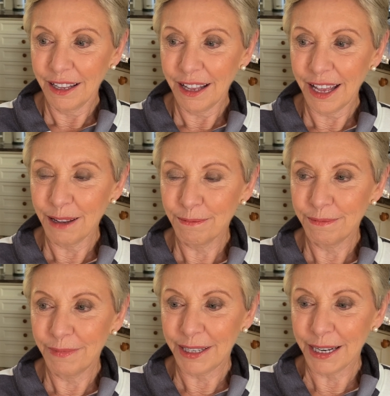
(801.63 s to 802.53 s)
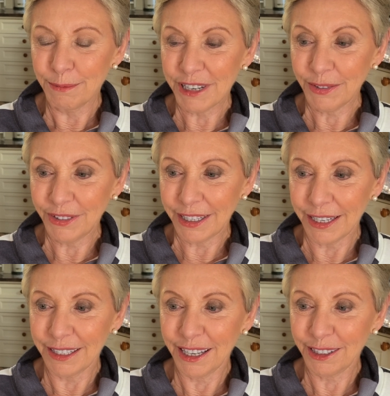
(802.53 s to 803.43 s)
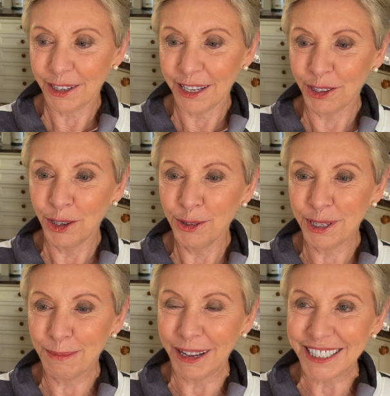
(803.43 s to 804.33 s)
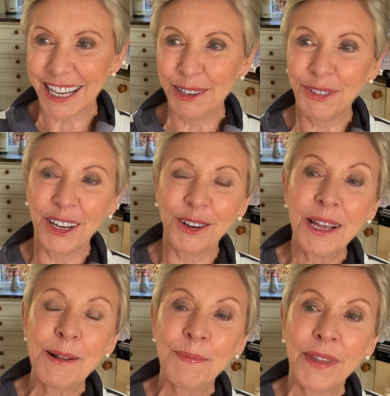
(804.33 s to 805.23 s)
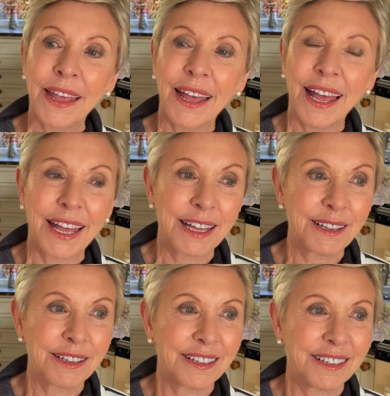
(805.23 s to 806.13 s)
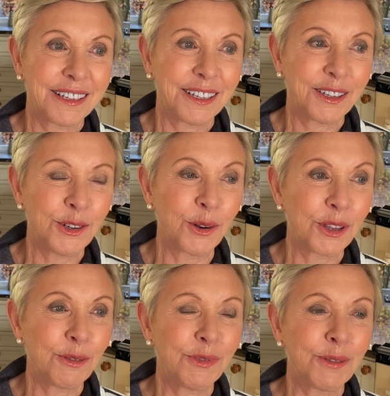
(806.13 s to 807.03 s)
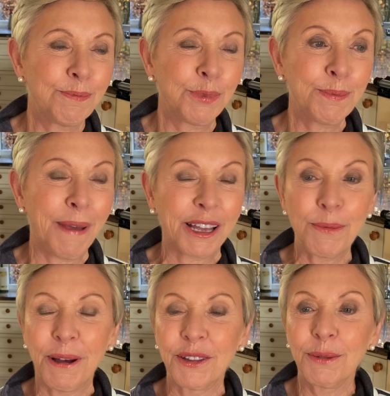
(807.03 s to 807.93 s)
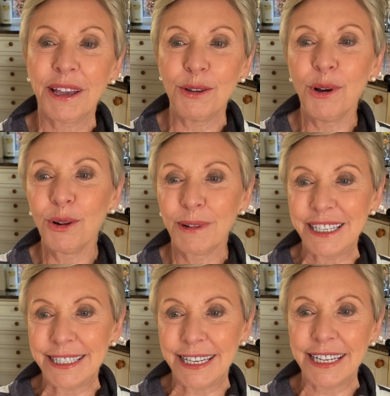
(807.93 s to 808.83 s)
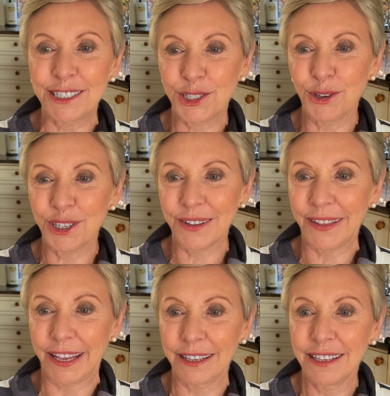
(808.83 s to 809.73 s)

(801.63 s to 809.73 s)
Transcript: and I'm definitely including myself here, you know, you put makeup on the way you always did, sort of thing.